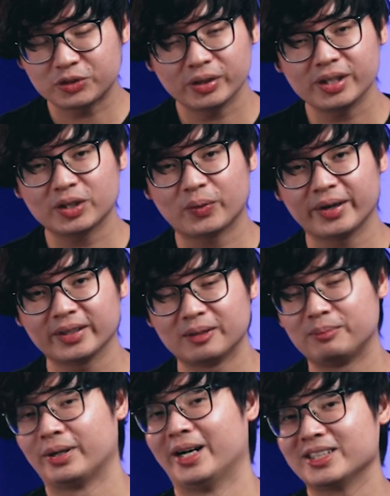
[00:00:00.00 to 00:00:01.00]
really quite
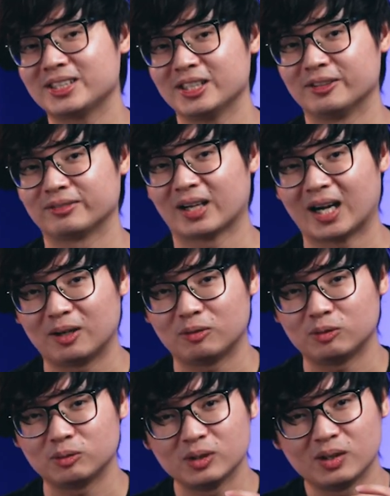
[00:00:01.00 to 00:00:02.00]
impressive
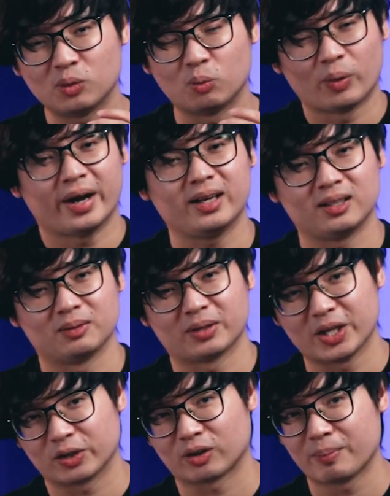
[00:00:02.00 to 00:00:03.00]
how well
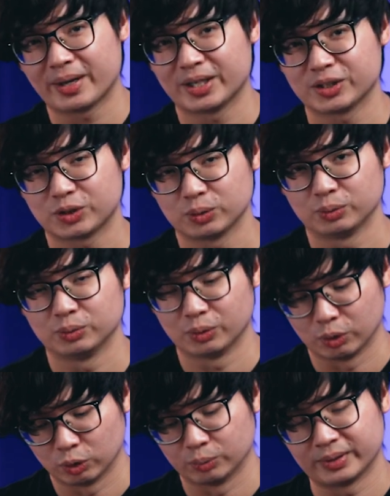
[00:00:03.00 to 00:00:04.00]
Keychron managed to
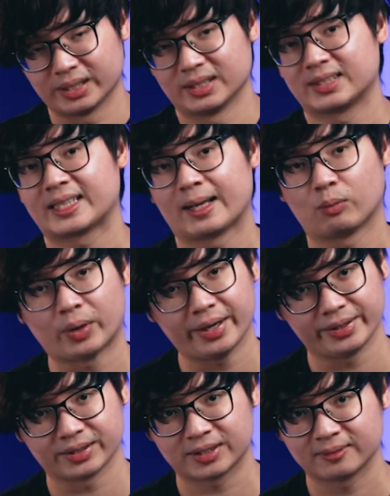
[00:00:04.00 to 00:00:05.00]
loop the stab
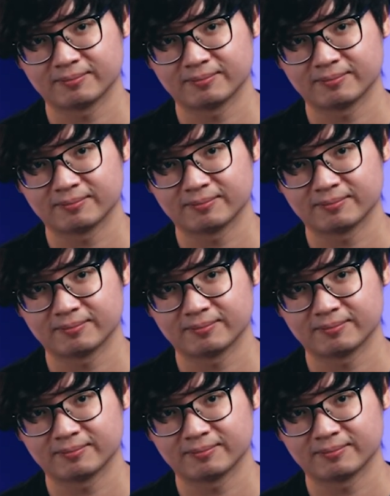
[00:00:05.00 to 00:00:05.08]
wires.